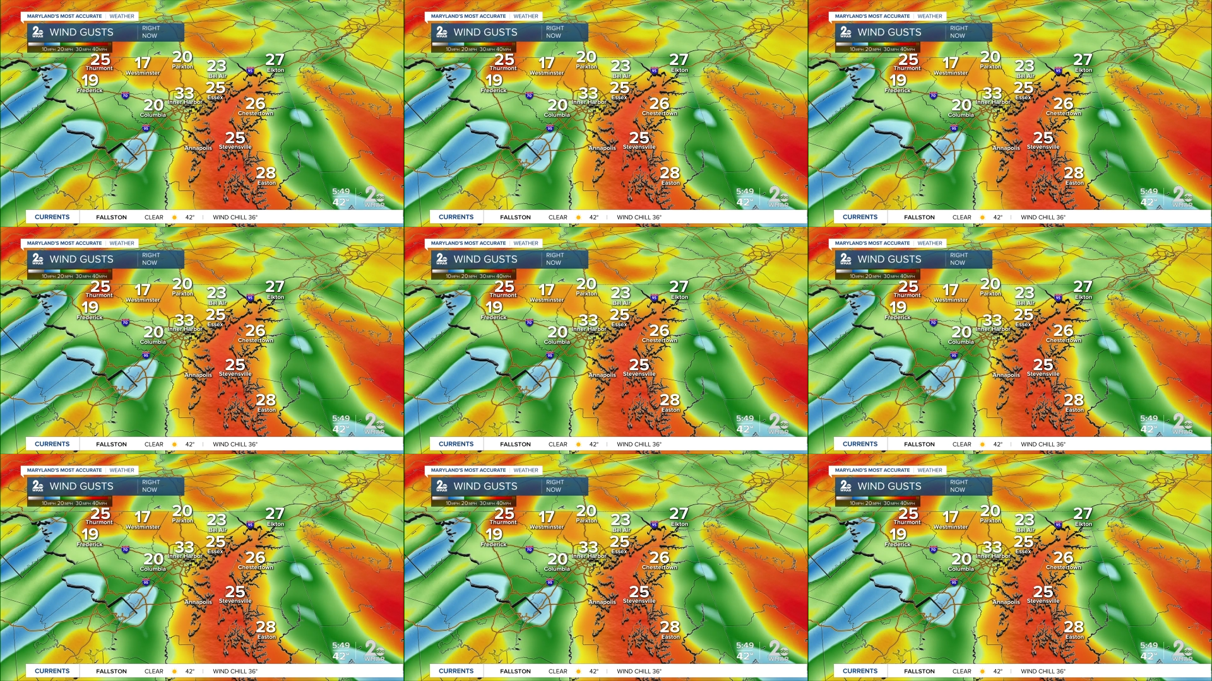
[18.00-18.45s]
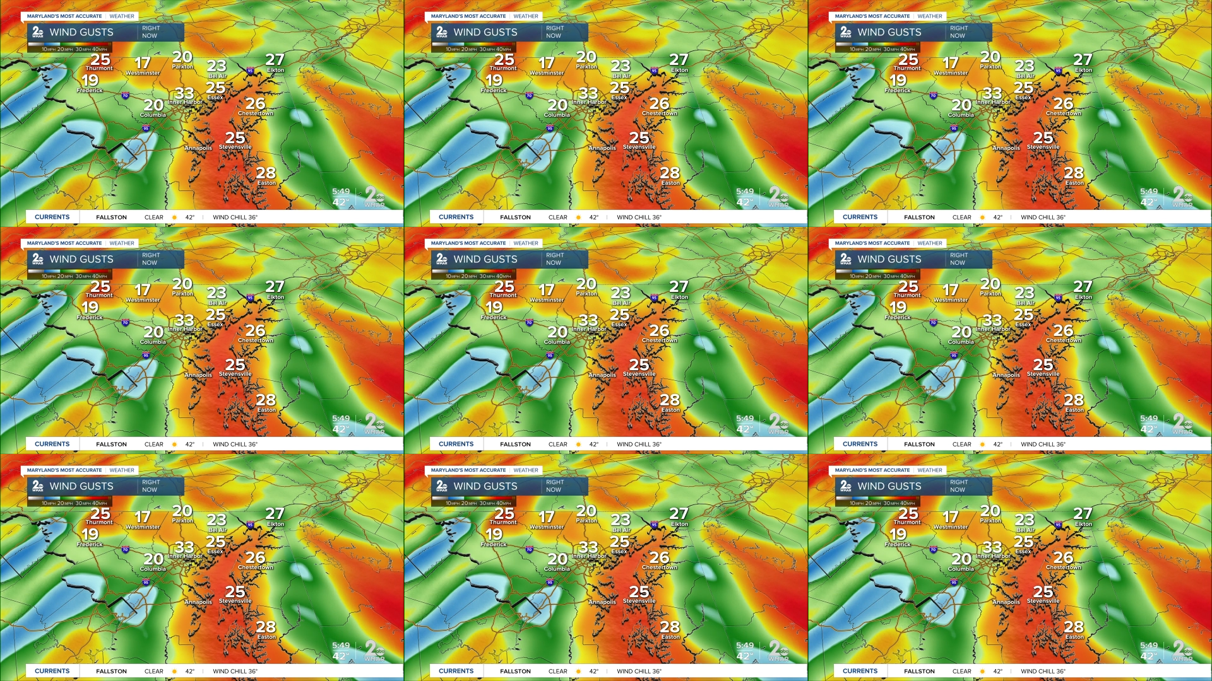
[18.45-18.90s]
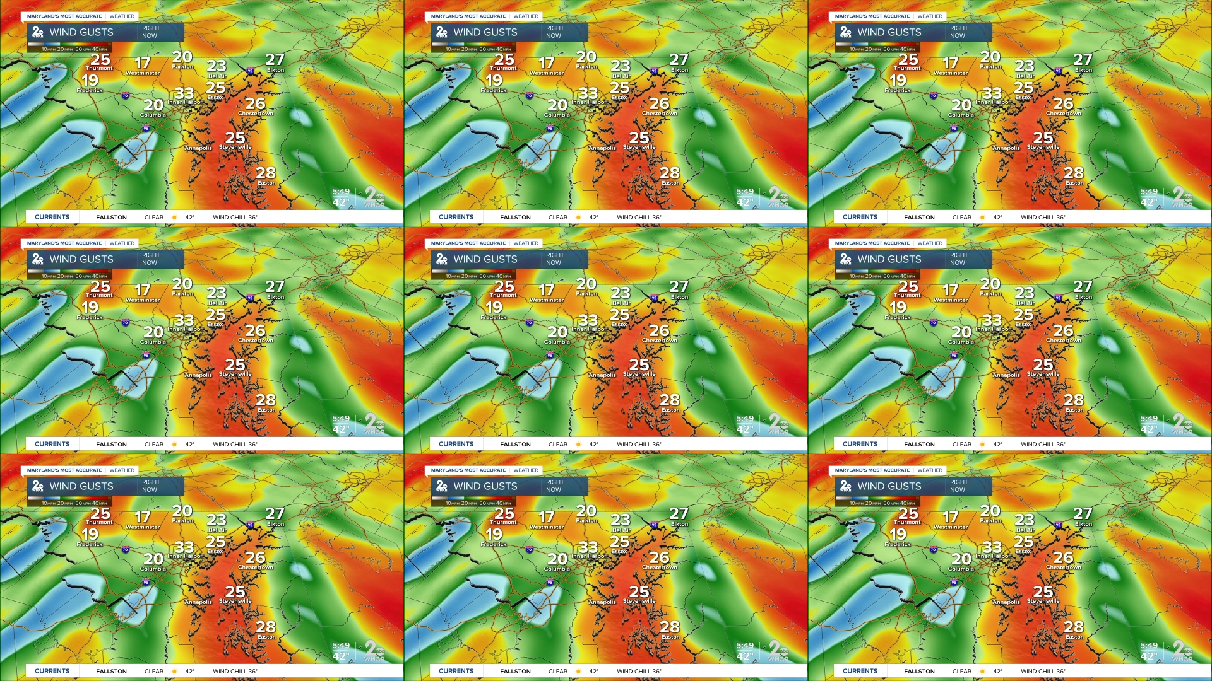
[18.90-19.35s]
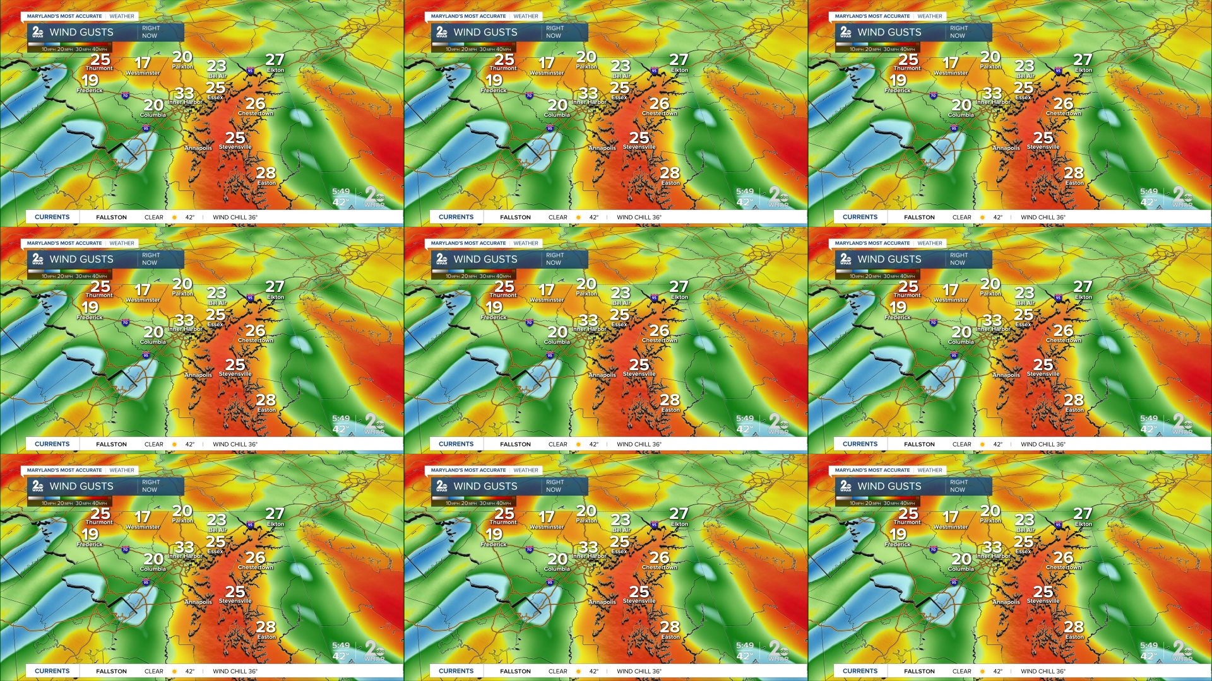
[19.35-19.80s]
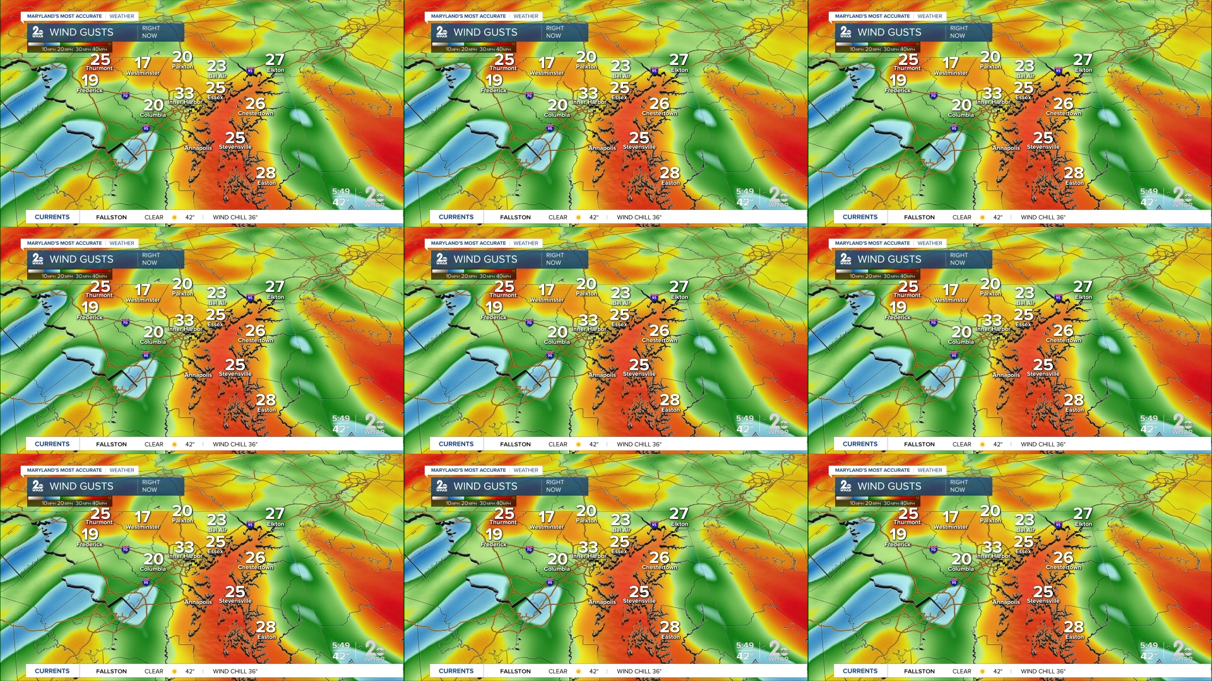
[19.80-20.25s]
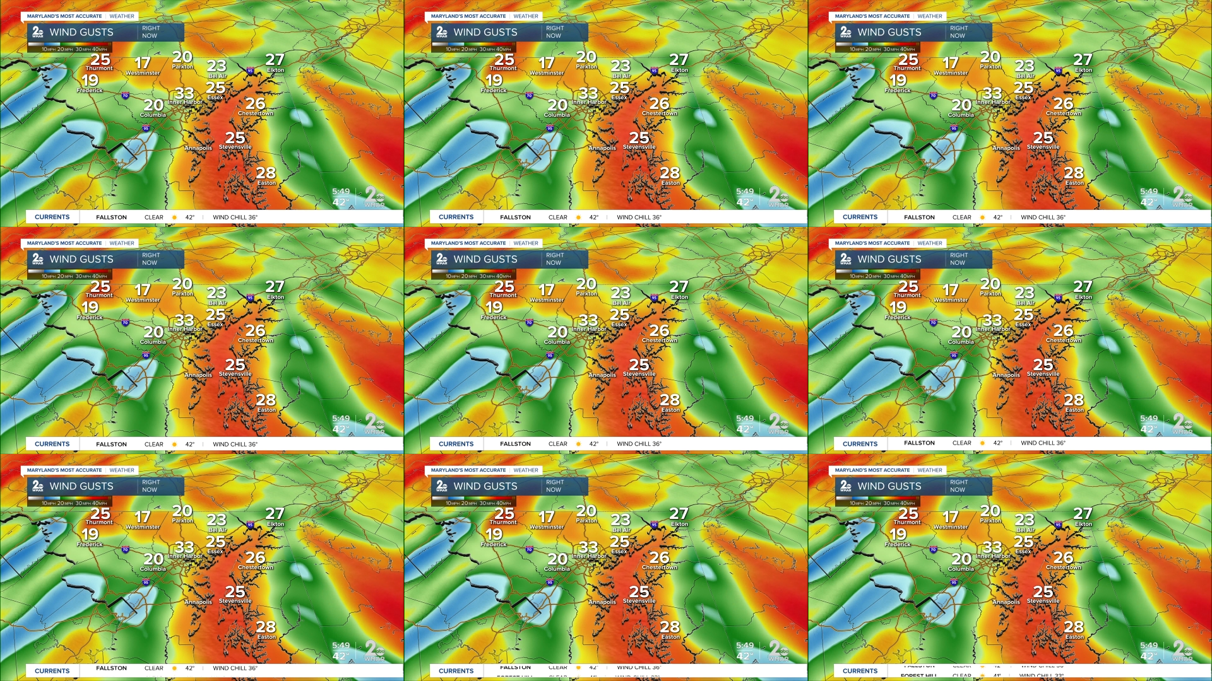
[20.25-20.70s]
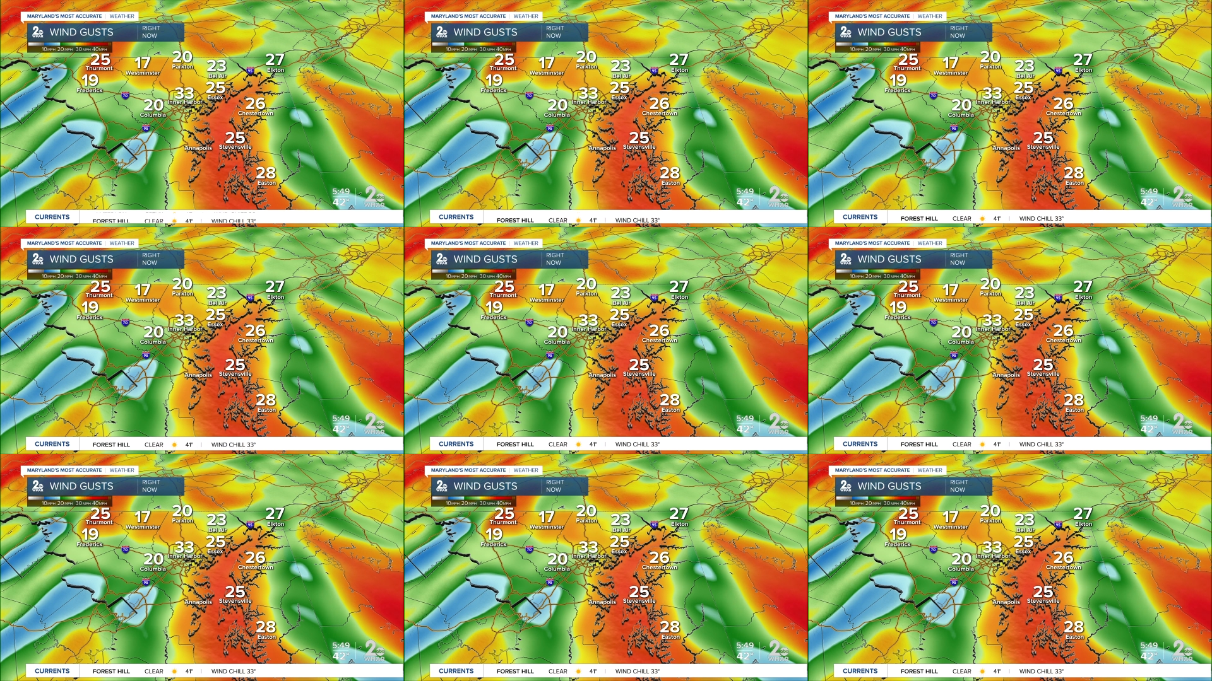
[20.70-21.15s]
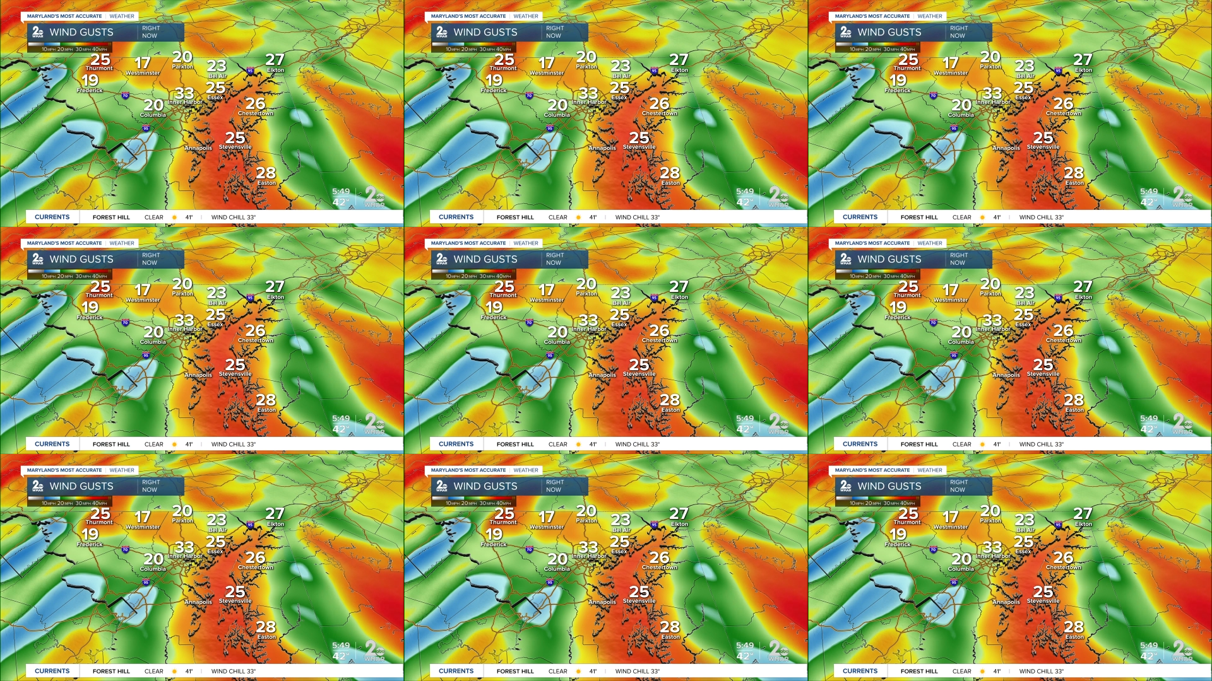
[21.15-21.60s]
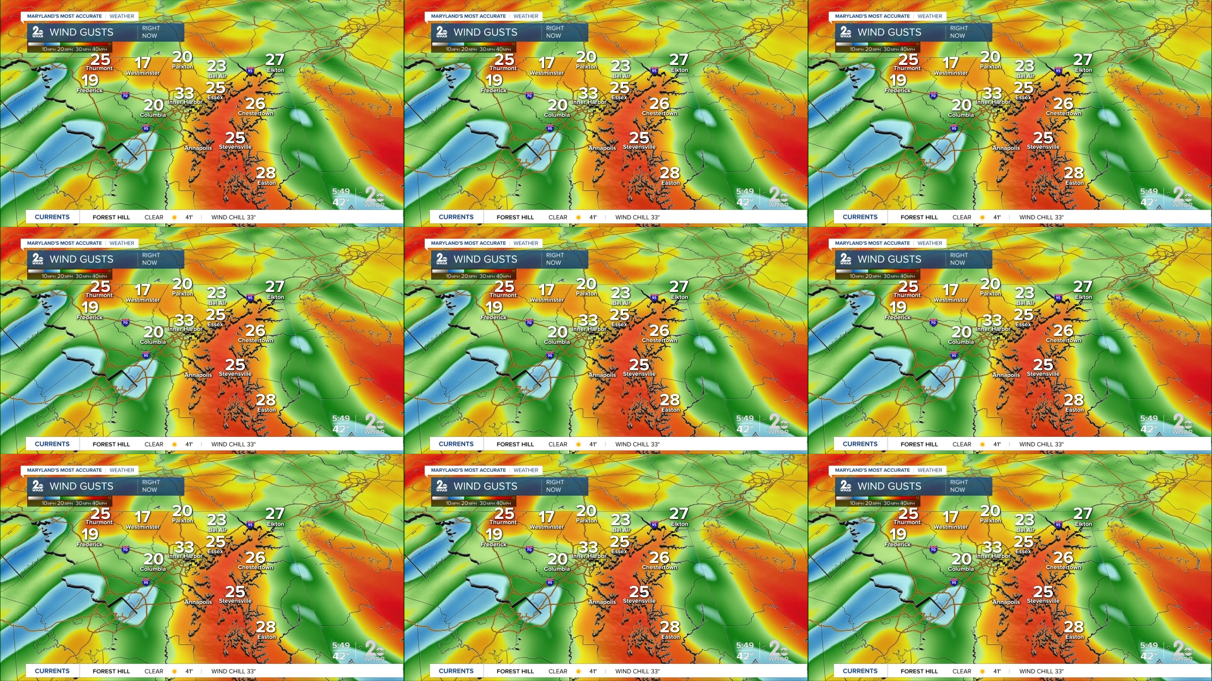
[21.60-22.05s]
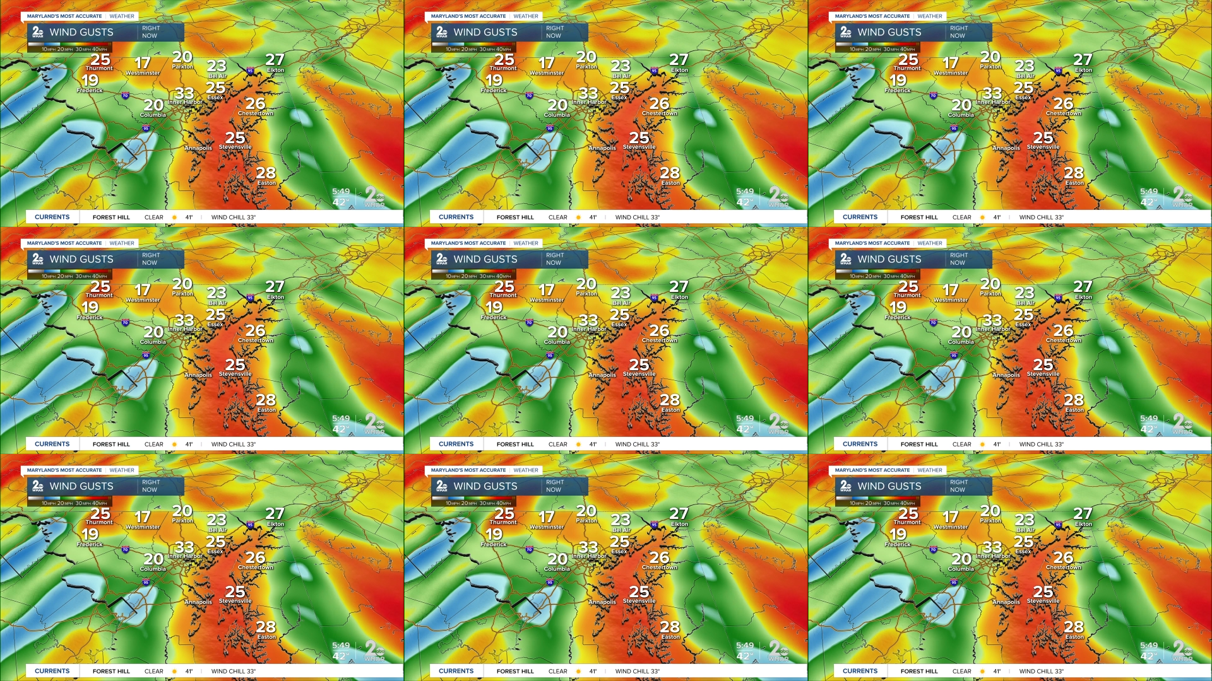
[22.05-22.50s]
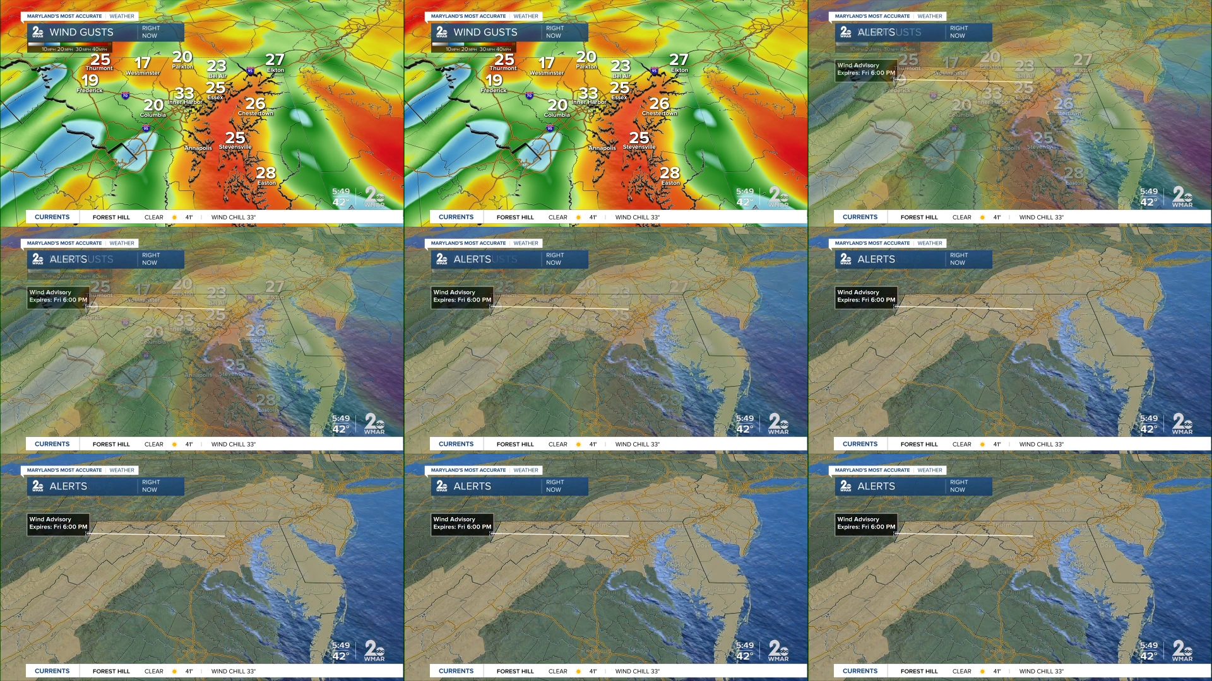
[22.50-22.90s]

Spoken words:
No face is visible, so there are no lips to read.